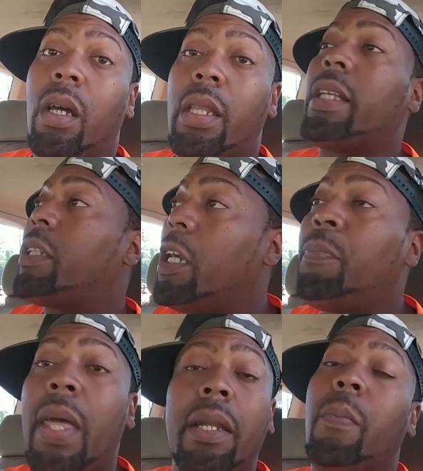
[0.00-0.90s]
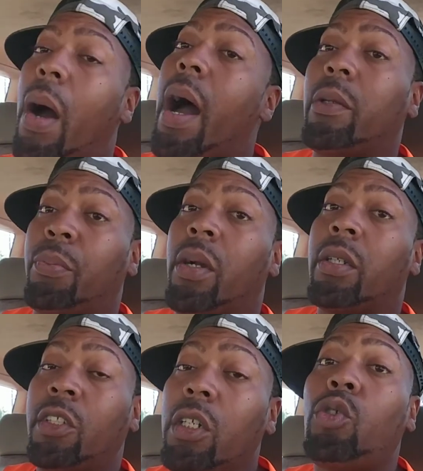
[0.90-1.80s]
Like keep that in mind, bro.
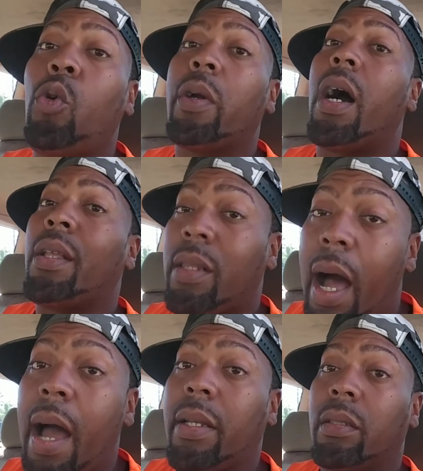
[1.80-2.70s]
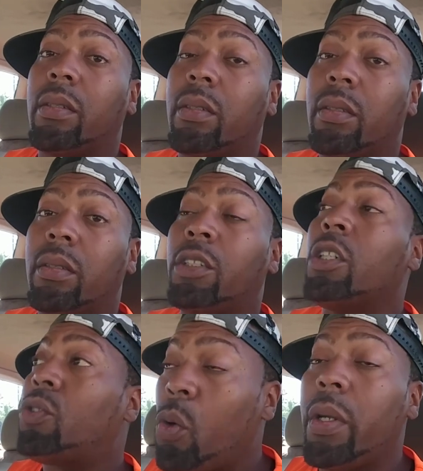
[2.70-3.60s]
You're doing a lot.
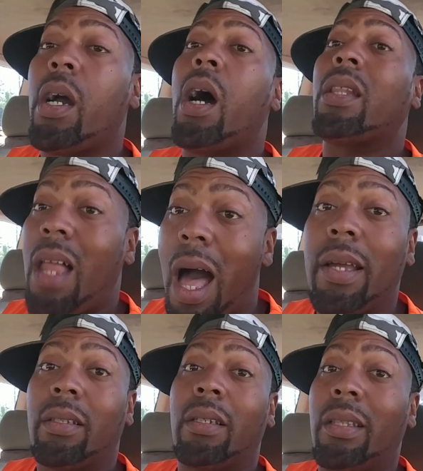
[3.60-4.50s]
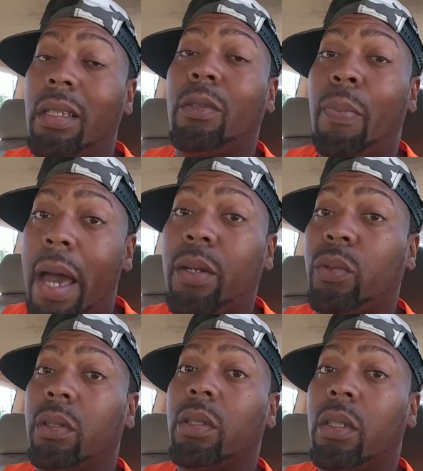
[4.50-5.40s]
You're doing a lot in these
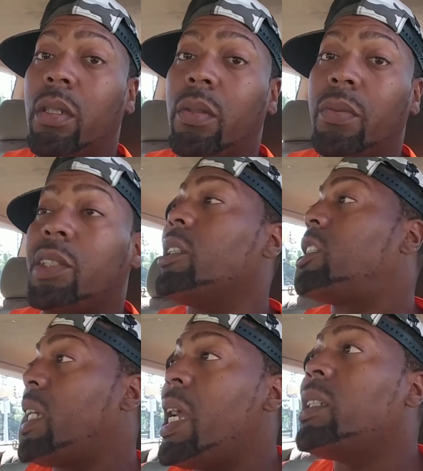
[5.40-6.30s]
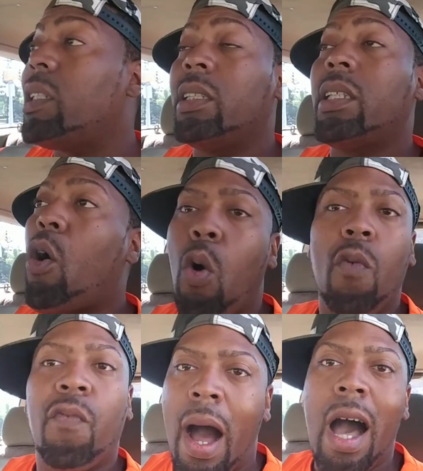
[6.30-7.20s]
battles. You're changing the
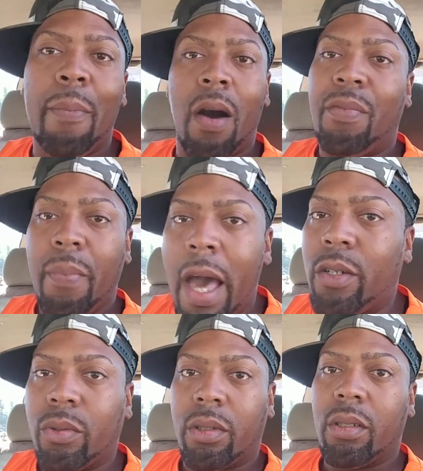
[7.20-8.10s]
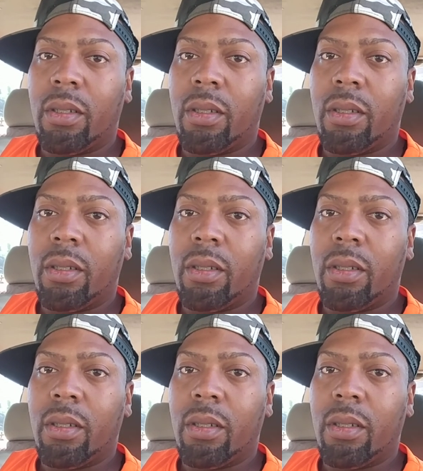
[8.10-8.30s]
whole vibe of the battles.